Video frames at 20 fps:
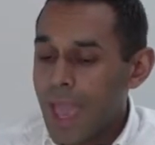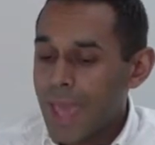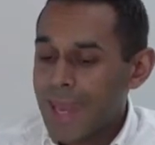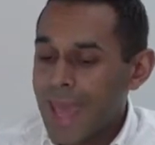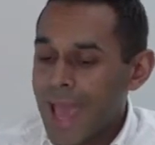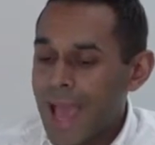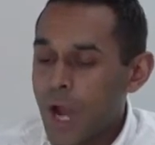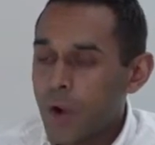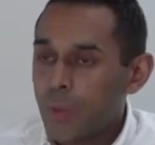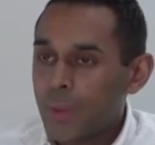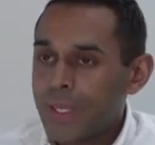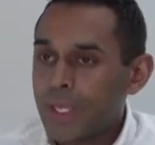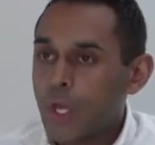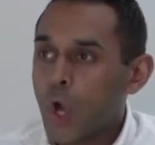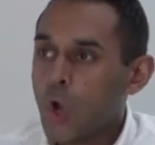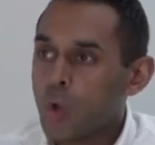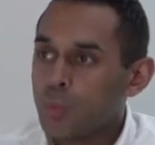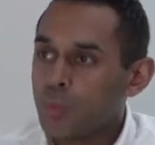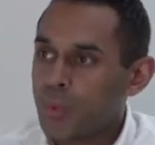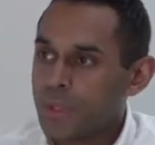and how we
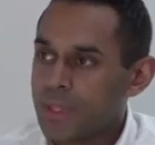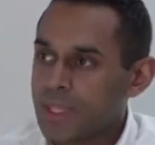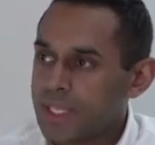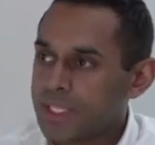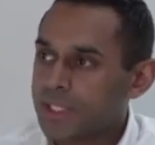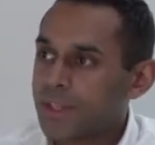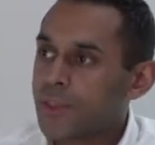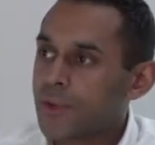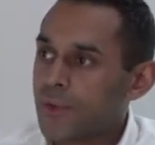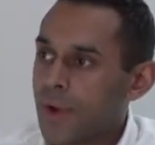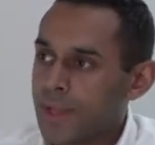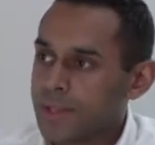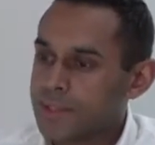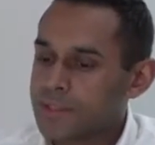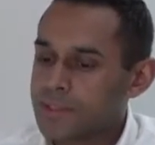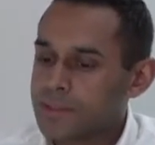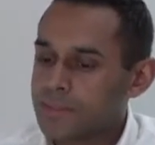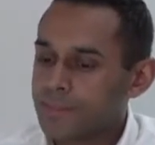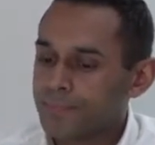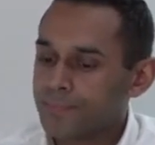cope with these
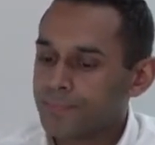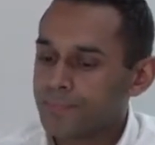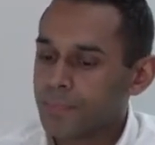threats.